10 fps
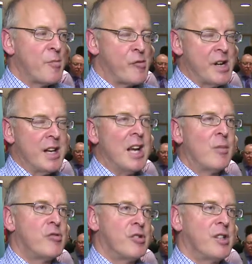bringing our
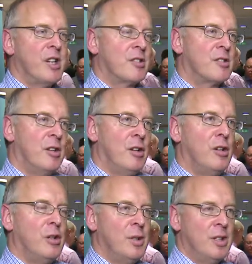projects
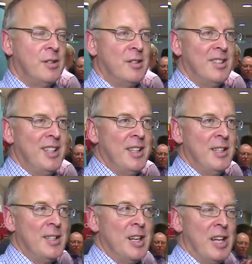along
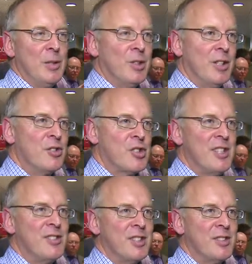in line with those
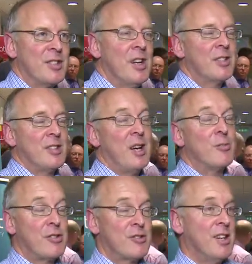changes. So our
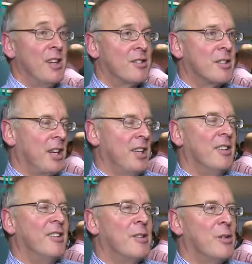projects take
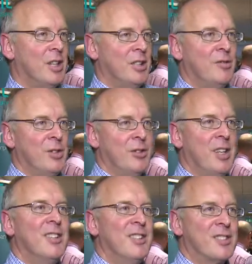quite a few
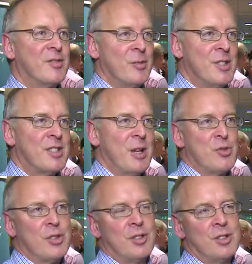years from
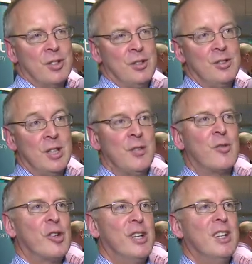inception to
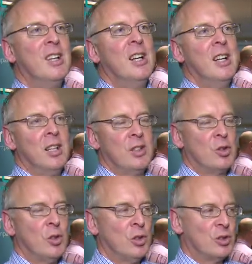delivery. And of
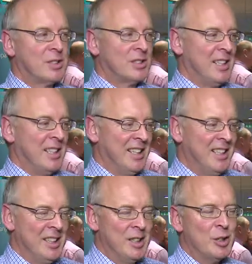course,
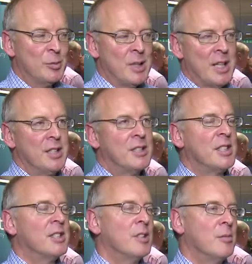the planning
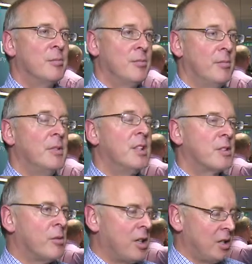system, there's
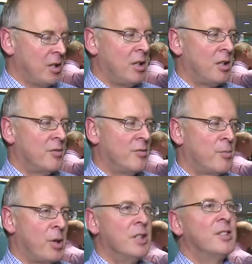quite a lot of
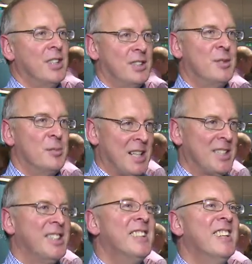politics in
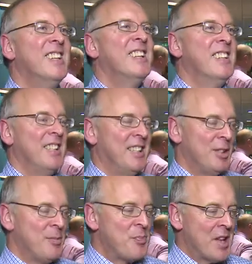planning,
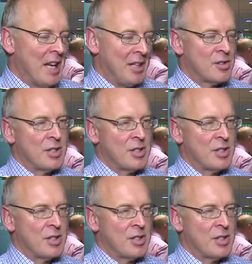and